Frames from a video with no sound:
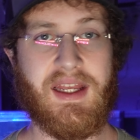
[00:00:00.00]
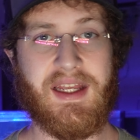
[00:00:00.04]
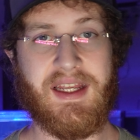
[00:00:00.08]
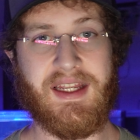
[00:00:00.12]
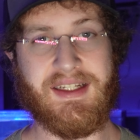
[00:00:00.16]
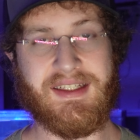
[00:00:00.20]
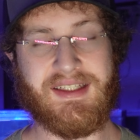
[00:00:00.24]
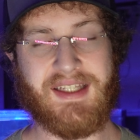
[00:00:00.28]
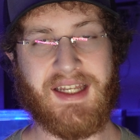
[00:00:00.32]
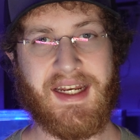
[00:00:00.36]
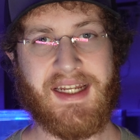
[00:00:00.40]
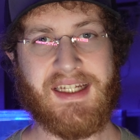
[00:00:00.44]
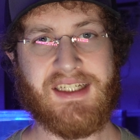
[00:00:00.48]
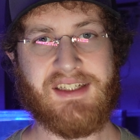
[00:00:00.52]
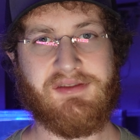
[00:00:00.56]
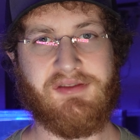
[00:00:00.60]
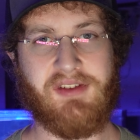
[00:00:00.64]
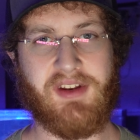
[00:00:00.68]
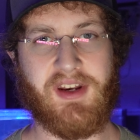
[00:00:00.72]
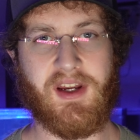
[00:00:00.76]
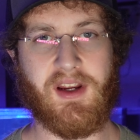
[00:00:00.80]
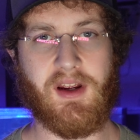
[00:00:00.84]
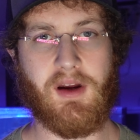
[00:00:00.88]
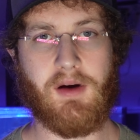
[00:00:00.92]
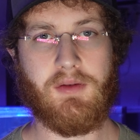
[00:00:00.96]
In today's
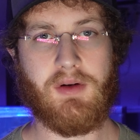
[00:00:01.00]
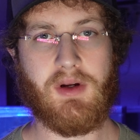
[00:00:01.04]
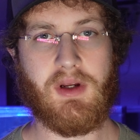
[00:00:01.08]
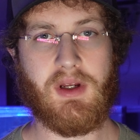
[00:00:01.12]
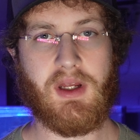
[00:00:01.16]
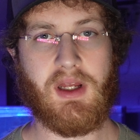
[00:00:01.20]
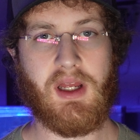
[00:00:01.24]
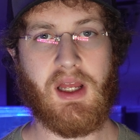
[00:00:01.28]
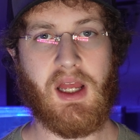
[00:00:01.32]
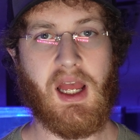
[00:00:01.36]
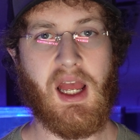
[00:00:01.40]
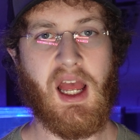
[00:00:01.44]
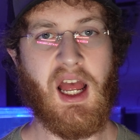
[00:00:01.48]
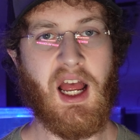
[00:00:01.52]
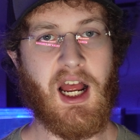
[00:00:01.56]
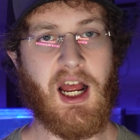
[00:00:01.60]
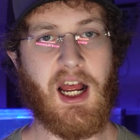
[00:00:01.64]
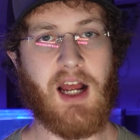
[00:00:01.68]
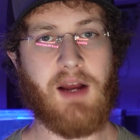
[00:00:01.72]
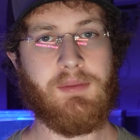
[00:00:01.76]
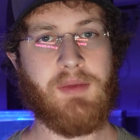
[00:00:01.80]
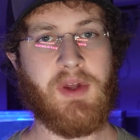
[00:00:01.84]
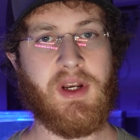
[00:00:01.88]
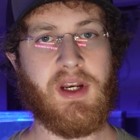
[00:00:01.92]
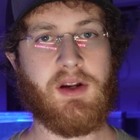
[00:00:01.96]
video,
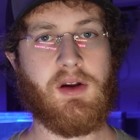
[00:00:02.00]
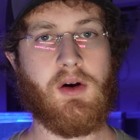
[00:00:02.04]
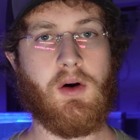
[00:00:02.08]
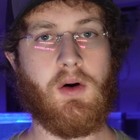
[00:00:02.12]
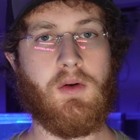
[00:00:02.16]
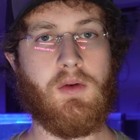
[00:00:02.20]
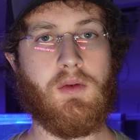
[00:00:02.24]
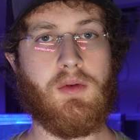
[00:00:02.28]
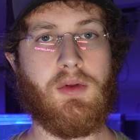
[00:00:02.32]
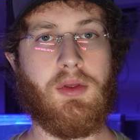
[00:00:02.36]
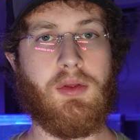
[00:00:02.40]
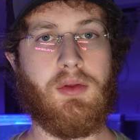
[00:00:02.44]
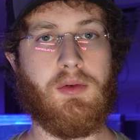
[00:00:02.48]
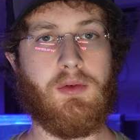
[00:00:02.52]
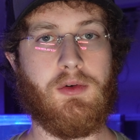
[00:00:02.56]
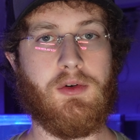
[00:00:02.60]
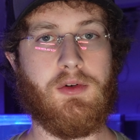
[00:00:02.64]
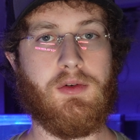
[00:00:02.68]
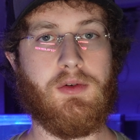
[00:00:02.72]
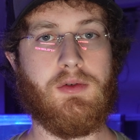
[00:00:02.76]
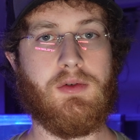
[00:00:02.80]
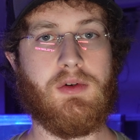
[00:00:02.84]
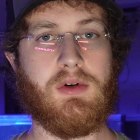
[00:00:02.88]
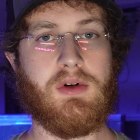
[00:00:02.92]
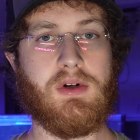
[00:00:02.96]
I'm going to go
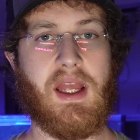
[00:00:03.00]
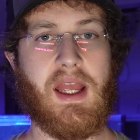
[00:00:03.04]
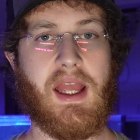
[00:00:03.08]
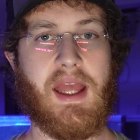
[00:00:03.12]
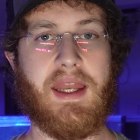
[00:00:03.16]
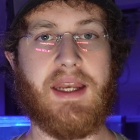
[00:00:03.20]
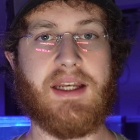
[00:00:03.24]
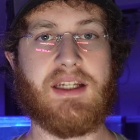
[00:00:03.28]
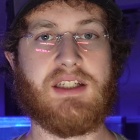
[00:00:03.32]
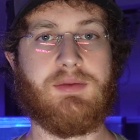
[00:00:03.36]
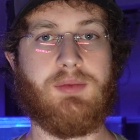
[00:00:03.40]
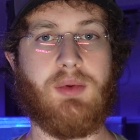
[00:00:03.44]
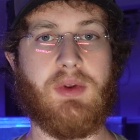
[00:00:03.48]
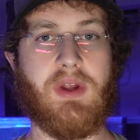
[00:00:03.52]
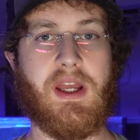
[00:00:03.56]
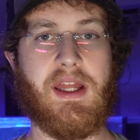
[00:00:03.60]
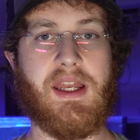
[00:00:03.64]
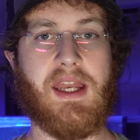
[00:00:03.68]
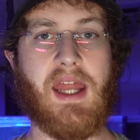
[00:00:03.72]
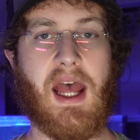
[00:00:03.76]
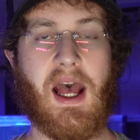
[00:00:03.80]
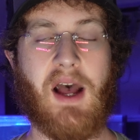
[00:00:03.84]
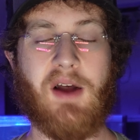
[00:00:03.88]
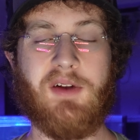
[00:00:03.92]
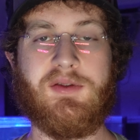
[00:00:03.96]
through and explain
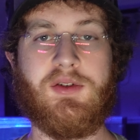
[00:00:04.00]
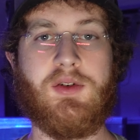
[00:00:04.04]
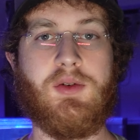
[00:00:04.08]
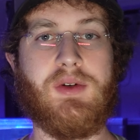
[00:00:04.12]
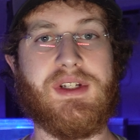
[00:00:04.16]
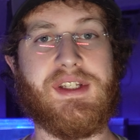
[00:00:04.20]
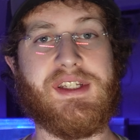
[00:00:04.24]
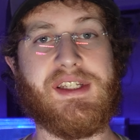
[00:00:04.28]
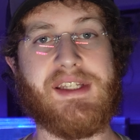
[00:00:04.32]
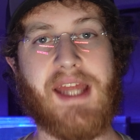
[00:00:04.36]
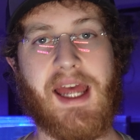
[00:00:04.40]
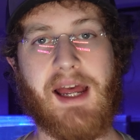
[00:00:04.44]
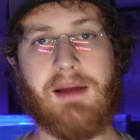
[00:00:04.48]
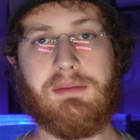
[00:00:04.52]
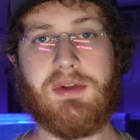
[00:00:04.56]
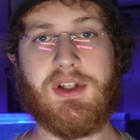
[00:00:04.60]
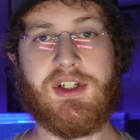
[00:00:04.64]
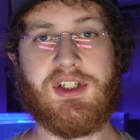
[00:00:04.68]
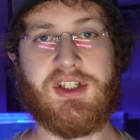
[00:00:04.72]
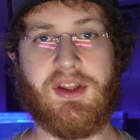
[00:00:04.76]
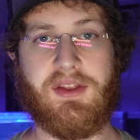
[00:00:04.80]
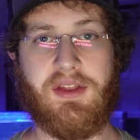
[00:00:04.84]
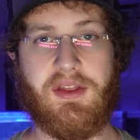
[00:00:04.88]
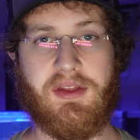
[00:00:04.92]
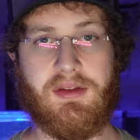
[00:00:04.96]
how to
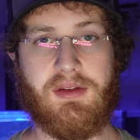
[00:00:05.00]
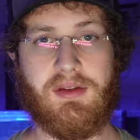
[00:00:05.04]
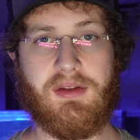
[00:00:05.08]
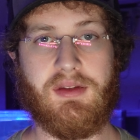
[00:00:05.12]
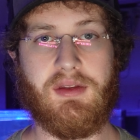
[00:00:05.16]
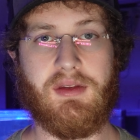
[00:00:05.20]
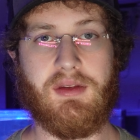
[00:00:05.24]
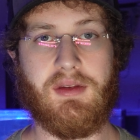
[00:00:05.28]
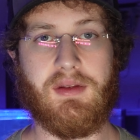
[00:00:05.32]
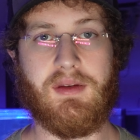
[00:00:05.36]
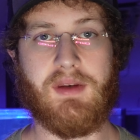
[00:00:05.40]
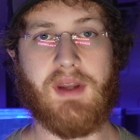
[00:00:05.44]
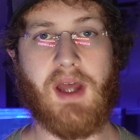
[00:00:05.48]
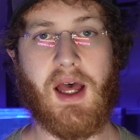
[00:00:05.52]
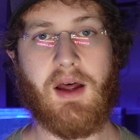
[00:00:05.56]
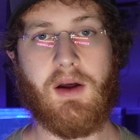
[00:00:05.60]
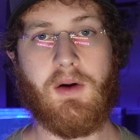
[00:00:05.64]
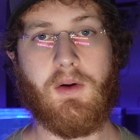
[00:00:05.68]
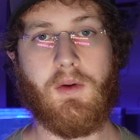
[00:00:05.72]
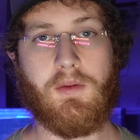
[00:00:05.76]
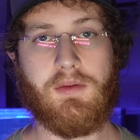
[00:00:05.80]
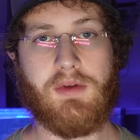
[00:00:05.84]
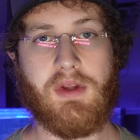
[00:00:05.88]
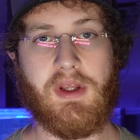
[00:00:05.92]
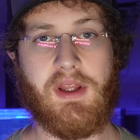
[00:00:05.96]
establish not
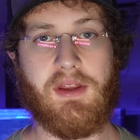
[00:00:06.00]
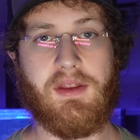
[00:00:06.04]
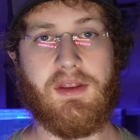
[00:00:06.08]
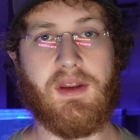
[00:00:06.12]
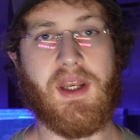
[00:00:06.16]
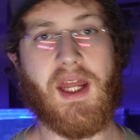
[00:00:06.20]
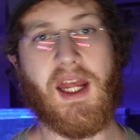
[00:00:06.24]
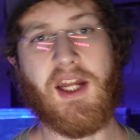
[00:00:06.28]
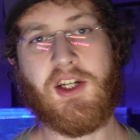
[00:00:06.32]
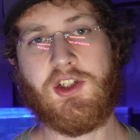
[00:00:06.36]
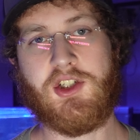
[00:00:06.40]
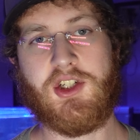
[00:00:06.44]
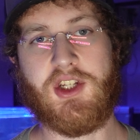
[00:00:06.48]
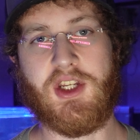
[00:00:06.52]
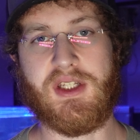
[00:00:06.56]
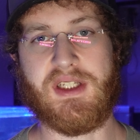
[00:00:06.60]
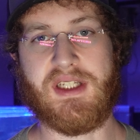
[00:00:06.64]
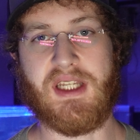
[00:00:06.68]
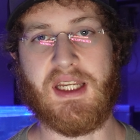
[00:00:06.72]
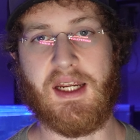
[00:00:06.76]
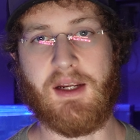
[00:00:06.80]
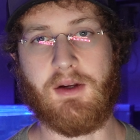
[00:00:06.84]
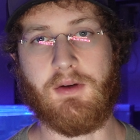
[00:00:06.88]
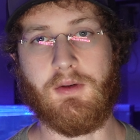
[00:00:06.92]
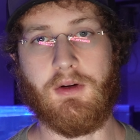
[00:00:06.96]
only the nitrogen
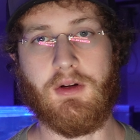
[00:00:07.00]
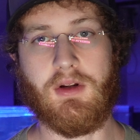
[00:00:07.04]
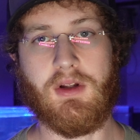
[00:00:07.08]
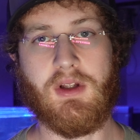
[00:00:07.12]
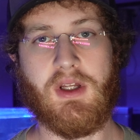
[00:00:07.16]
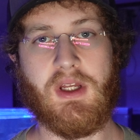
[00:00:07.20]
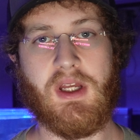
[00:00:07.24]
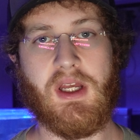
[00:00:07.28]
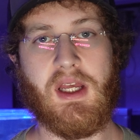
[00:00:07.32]
cycle